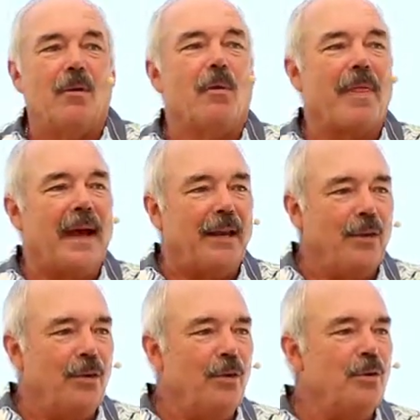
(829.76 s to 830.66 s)
Well, that
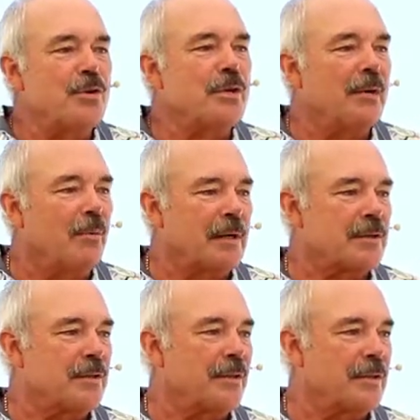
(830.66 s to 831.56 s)
usually
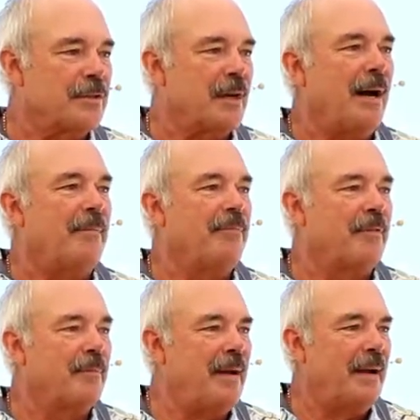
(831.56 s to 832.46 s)
wasn't the job
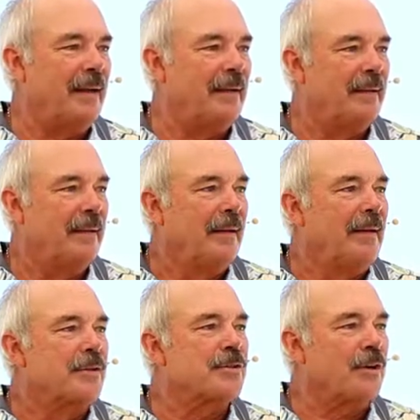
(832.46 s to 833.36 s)
for men.
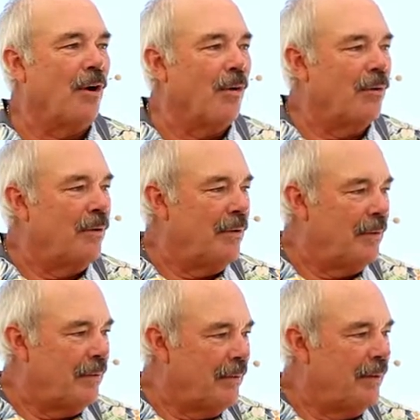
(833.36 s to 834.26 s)
So
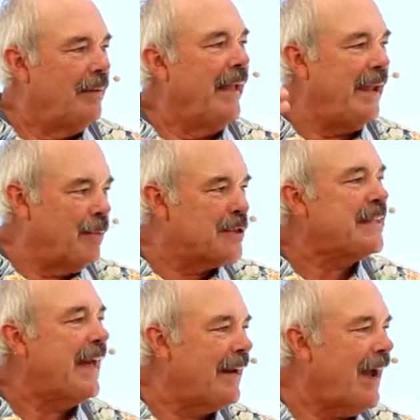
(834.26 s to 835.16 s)
he would
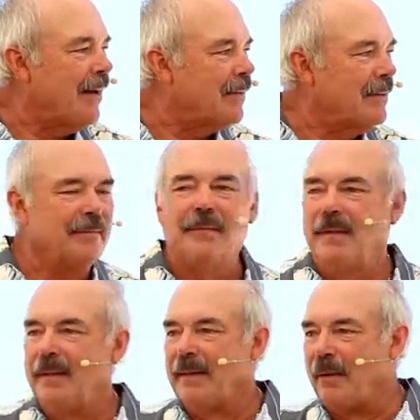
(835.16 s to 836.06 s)
stand out
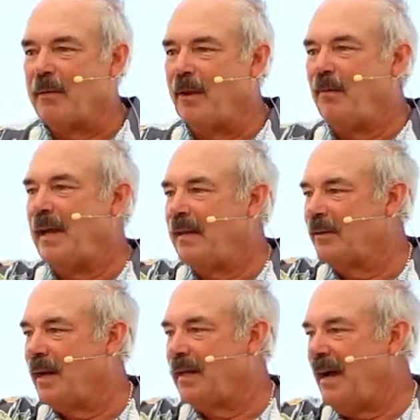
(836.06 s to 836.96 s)
they would know they had
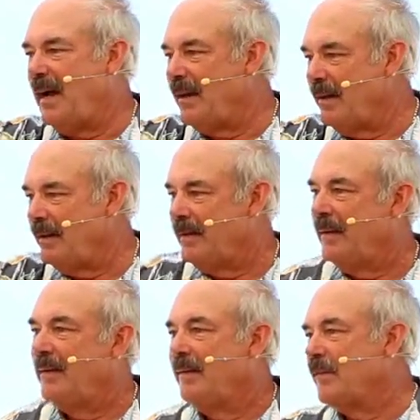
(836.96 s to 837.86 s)
the right guy.
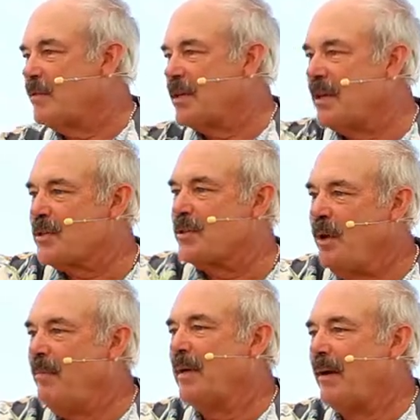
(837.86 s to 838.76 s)
If there was a dozen
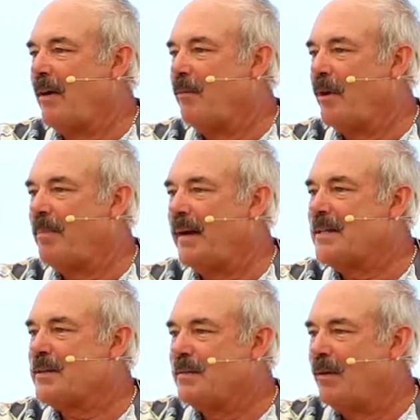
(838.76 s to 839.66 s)
women carrying water
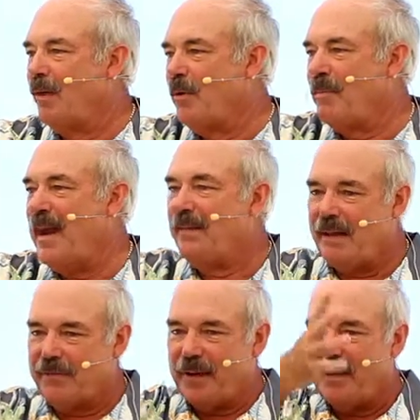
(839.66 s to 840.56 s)
pots, only one man,
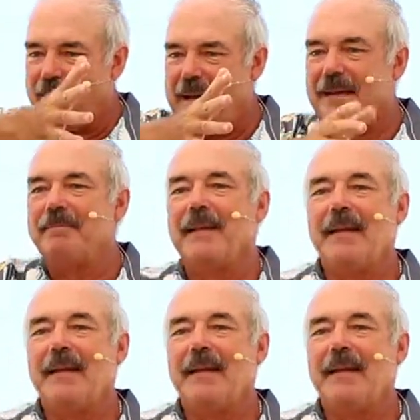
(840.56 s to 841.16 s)
they'd follow the man.